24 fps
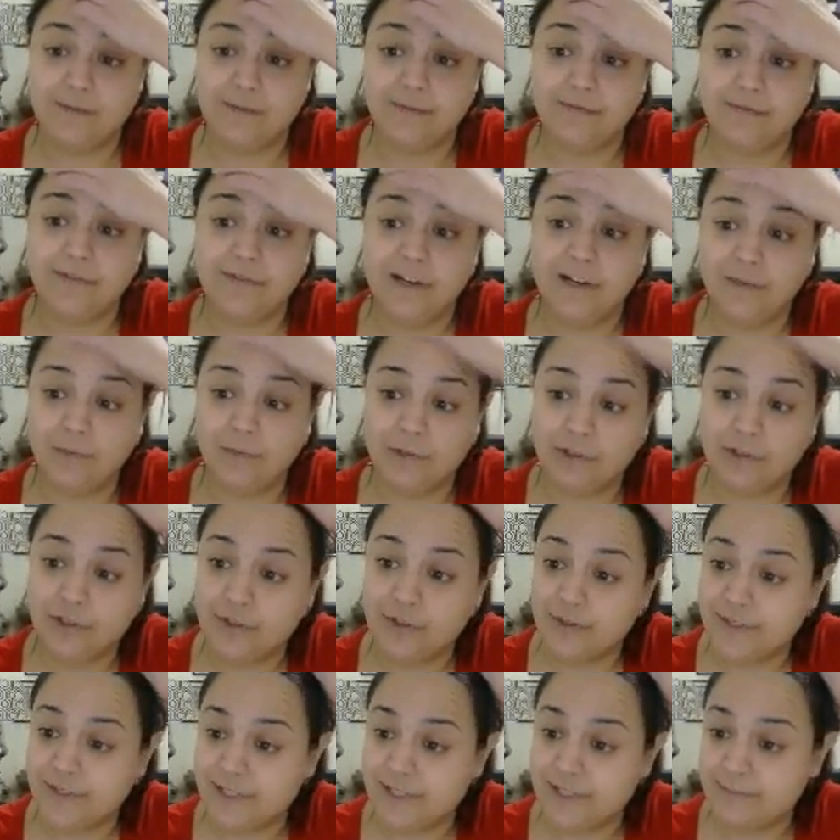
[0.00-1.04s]
Provide 1 or
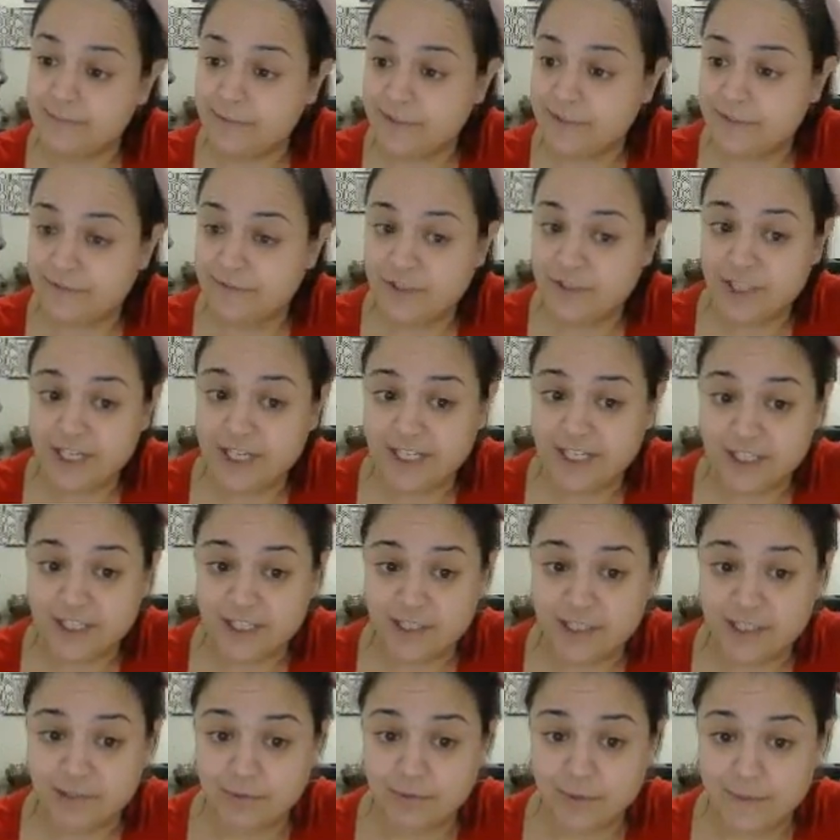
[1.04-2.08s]
2 examples of change
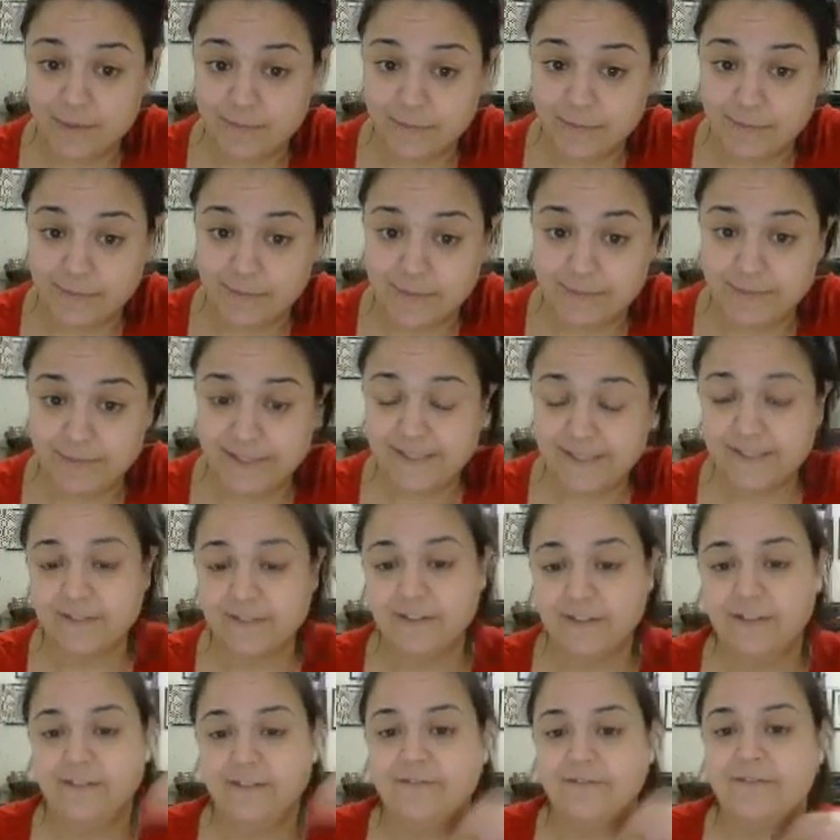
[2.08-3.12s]
that you will implement based on
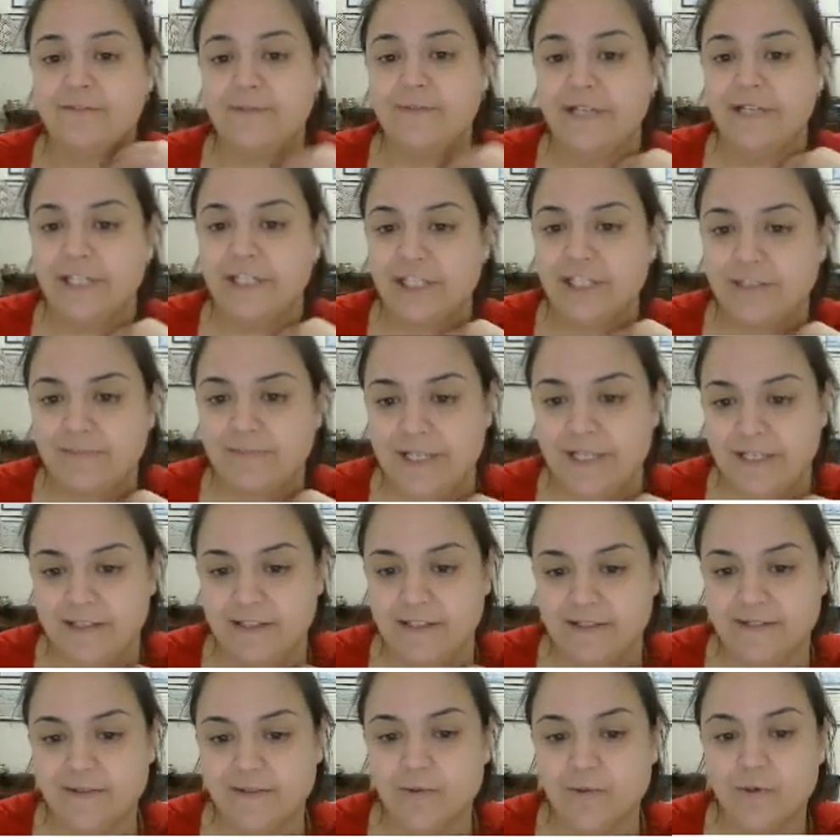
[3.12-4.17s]
the information obtained
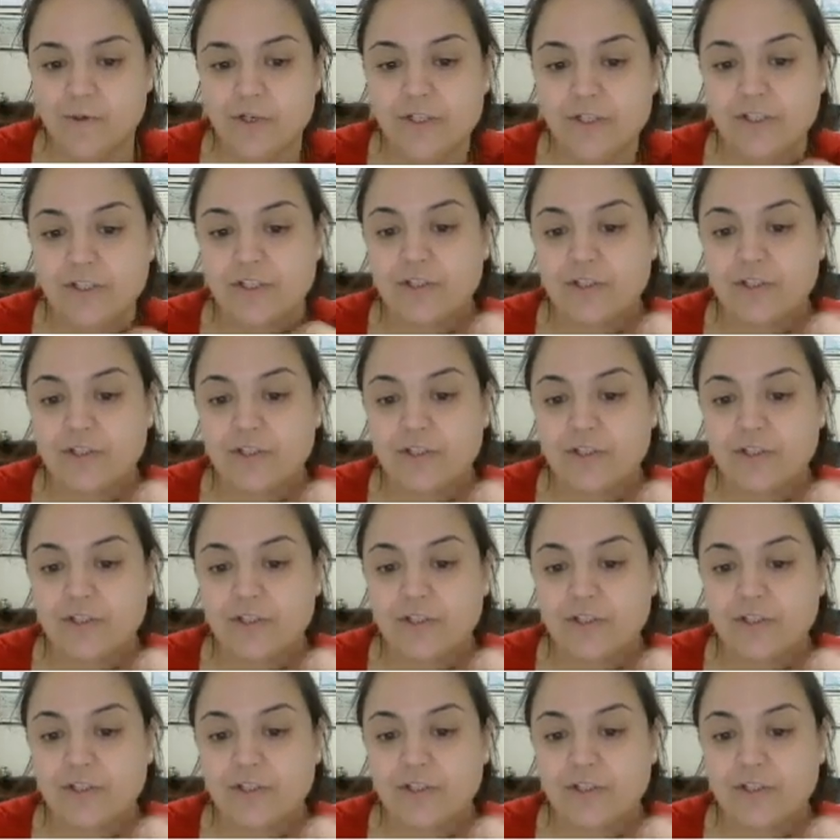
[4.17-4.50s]
in this course.